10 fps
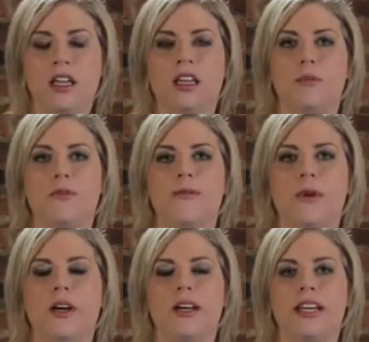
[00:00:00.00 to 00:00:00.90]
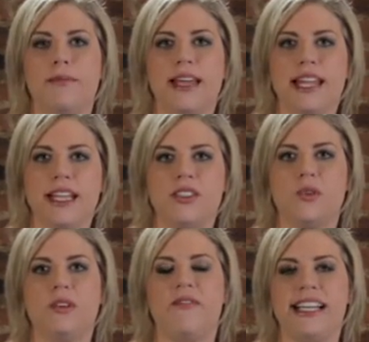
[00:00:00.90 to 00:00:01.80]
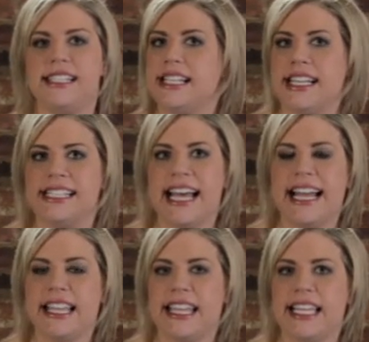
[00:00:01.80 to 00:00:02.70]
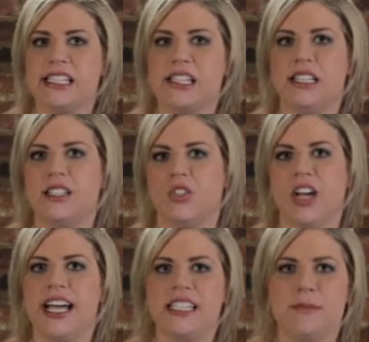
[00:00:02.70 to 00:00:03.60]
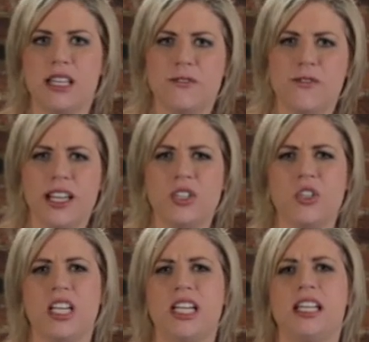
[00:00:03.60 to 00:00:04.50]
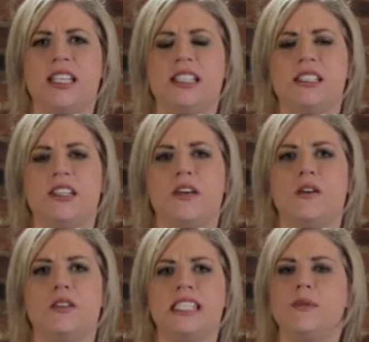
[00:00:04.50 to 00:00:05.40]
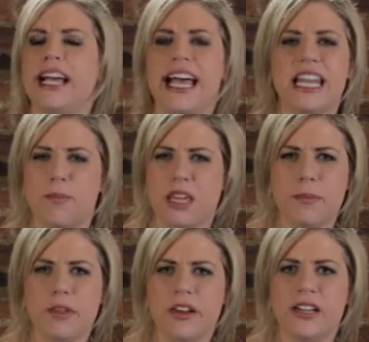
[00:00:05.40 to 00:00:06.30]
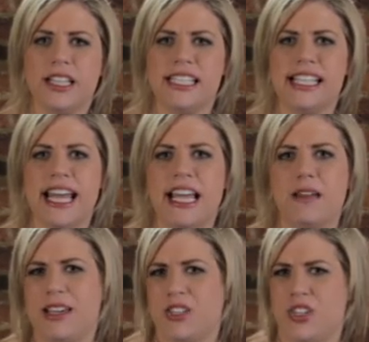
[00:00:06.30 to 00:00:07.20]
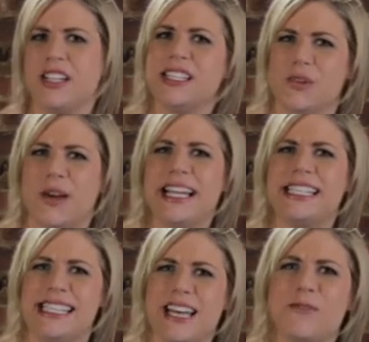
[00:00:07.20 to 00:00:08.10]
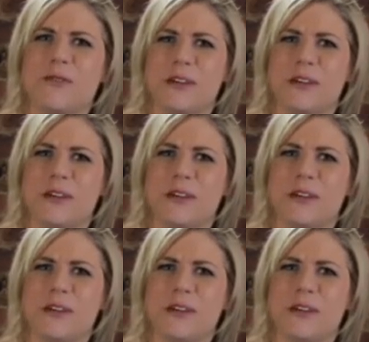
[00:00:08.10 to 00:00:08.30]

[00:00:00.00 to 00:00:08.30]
You know, before committing to invest in a site, I think it's good to try some of the functions, you know, see what kind of people are on the site, make sure it's the right site for